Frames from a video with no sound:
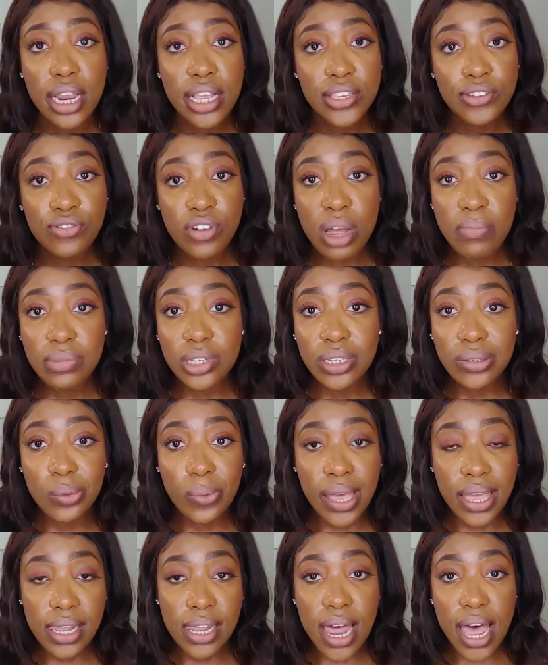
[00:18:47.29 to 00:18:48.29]
It's from
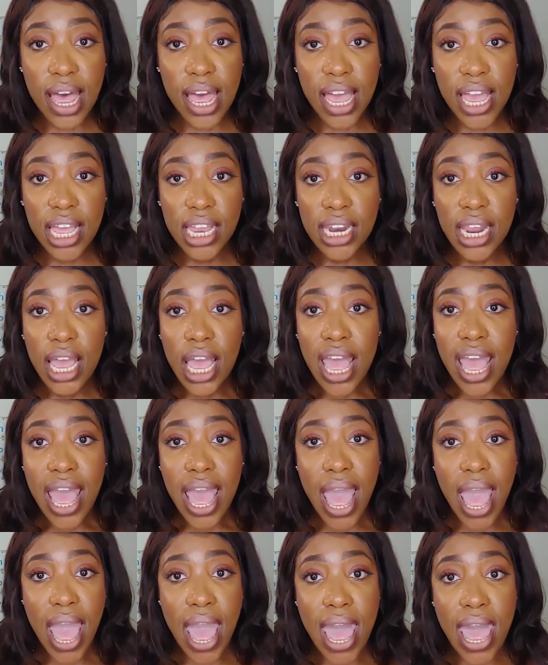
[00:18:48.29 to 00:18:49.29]
Swingline,
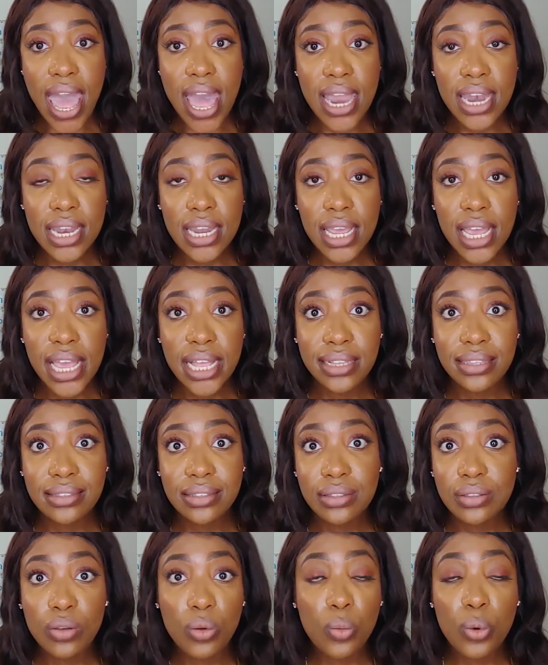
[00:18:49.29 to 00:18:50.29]
and it
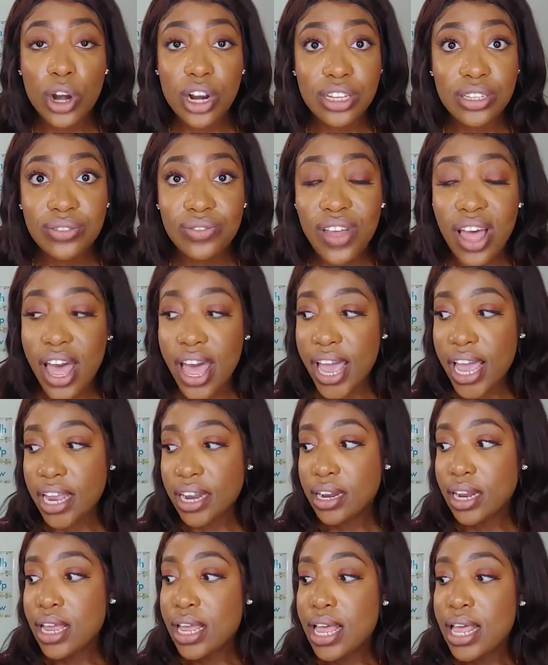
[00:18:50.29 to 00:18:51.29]
works
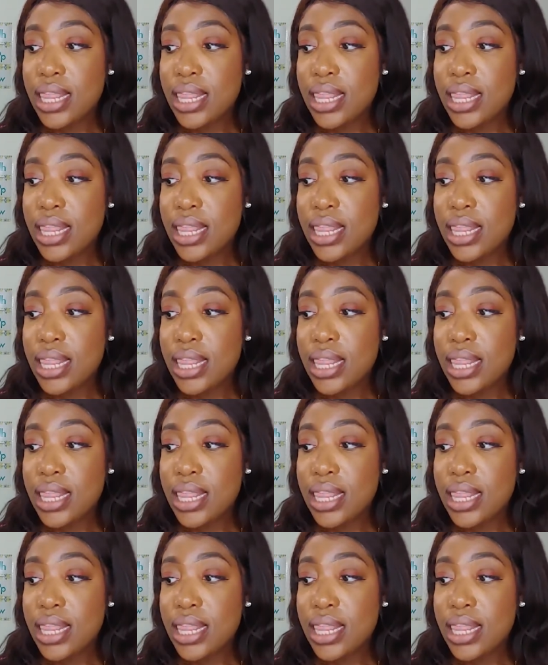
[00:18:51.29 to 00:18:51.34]
fine.